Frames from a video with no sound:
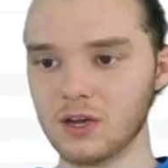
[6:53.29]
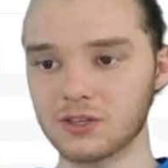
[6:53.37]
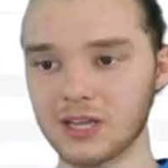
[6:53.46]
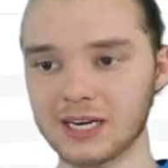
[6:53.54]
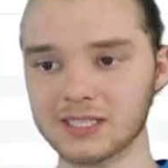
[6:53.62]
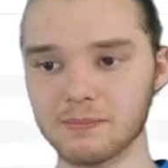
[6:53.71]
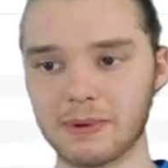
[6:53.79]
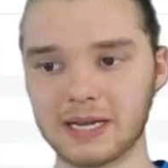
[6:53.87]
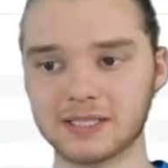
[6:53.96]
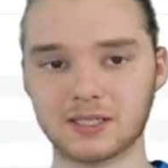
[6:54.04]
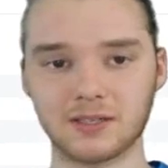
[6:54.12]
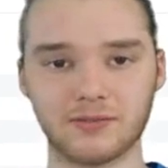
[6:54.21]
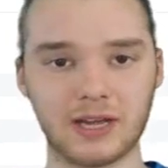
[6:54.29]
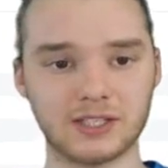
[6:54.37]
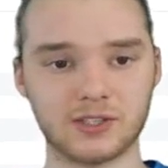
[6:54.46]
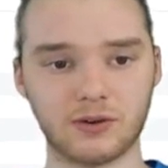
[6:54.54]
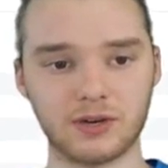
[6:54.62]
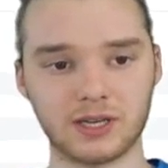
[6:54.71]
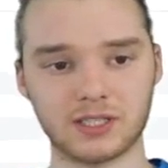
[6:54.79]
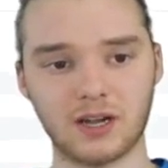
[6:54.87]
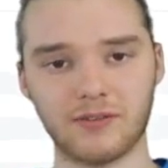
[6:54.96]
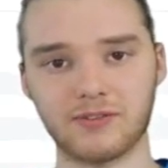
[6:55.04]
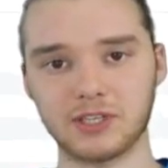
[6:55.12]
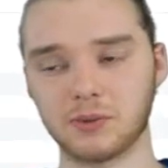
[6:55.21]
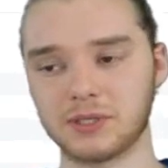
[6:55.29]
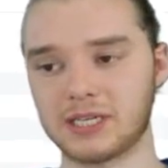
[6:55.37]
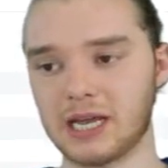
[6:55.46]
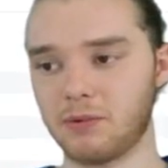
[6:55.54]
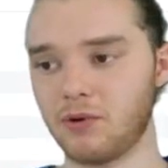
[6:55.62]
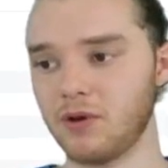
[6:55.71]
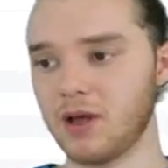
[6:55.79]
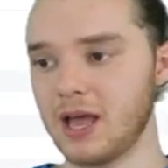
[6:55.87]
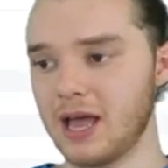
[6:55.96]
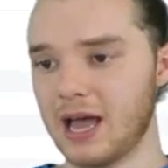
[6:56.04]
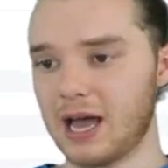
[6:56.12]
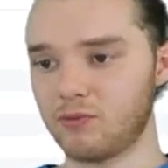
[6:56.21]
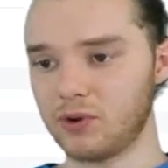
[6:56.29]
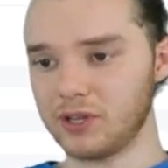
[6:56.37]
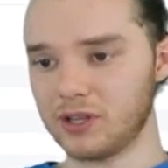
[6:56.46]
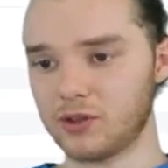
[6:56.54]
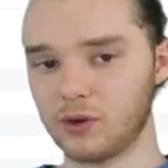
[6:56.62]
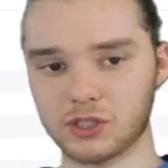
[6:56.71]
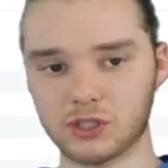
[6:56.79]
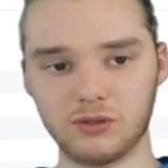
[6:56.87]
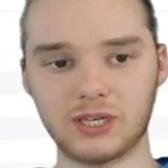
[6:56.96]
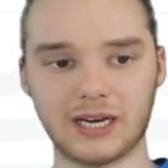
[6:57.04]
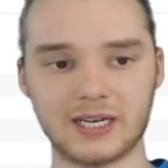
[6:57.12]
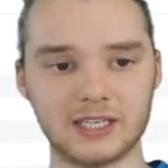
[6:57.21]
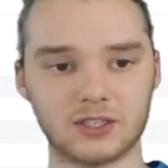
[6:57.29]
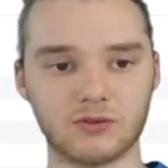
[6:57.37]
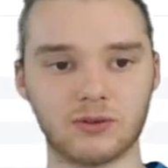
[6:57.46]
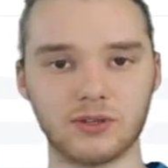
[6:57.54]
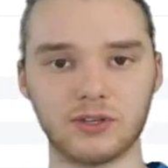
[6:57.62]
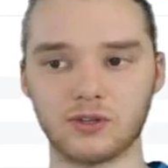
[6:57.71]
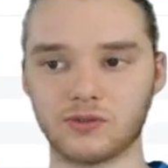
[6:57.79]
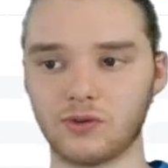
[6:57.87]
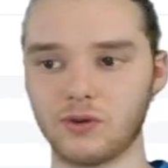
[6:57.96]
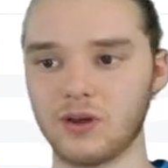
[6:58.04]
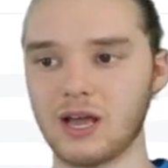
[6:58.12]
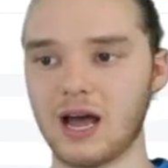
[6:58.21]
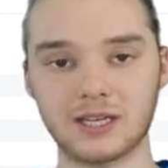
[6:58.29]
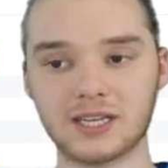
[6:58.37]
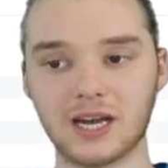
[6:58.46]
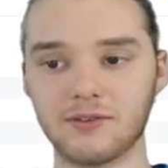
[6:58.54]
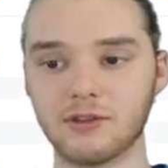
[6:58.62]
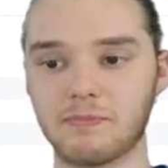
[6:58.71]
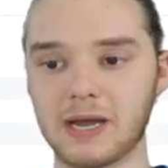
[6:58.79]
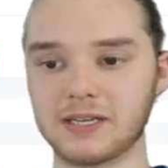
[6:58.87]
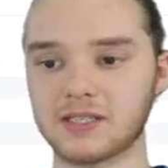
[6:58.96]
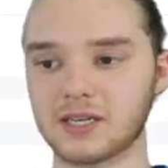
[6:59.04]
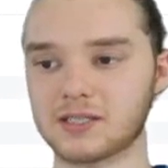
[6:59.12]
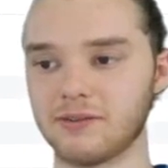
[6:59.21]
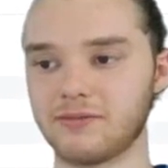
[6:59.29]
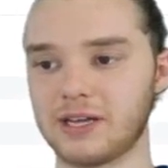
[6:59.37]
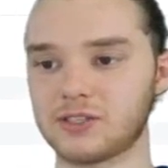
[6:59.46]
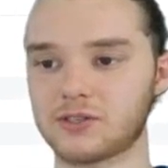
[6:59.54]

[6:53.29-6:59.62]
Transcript: So that is the basics of inserting stuff into a table. And really those two techniques are really useful. So that's kind of the basics of